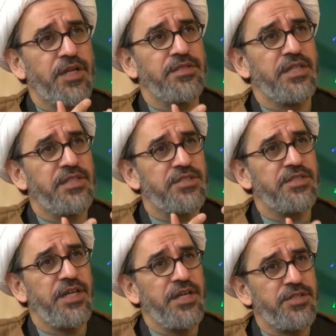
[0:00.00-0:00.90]
the
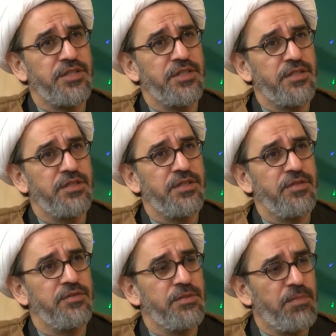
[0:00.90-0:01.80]
station, you
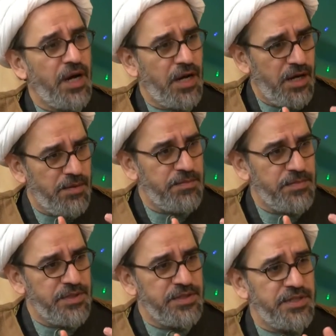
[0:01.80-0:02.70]
know, the
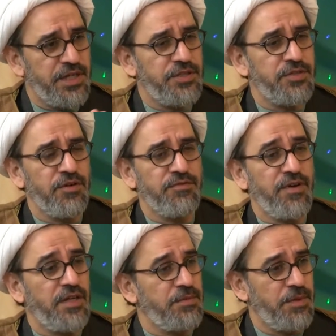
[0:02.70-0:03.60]
maqam, the station of
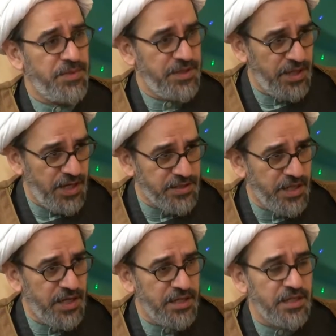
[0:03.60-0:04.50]
Fatima bint Asad.